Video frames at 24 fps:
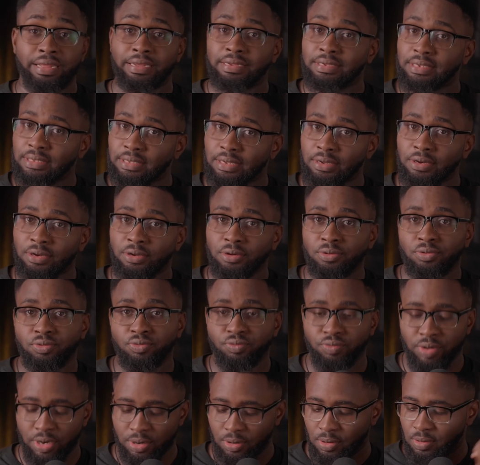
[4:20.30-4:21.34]
external
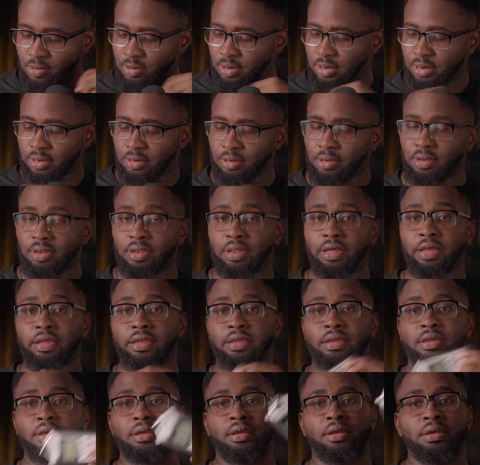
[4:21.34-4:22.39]
recorder
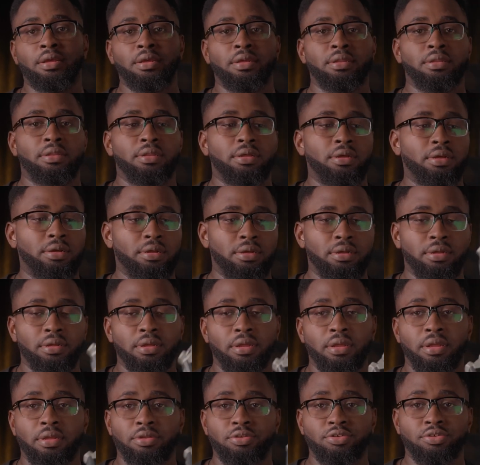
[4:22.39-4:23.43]
like the
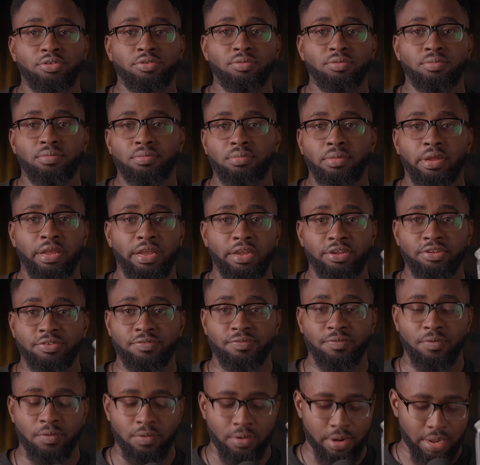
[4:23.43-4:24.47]
Zoom
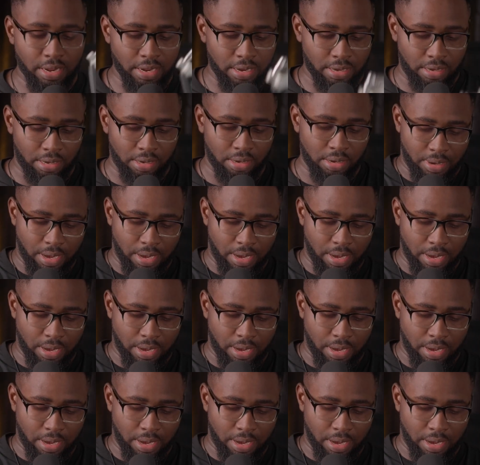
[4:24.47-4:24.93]
H4n.